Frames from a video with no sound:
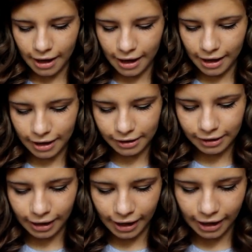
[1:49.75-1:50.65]
And
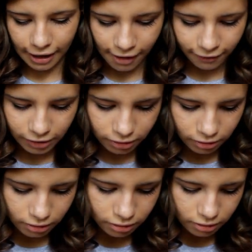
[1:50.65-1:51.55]
I have
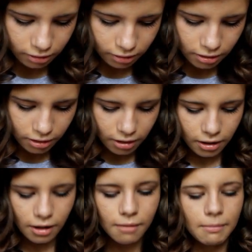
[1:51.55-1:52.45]

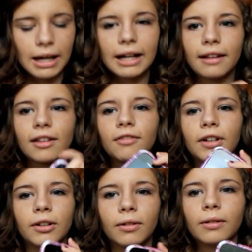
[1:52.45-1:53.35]
my cell
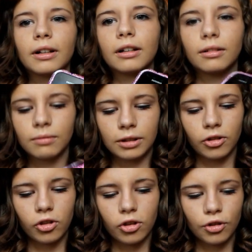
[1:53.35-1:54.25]
phone,
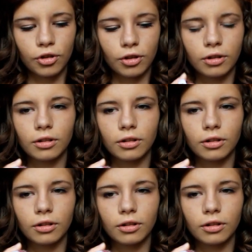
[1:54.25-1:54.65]
which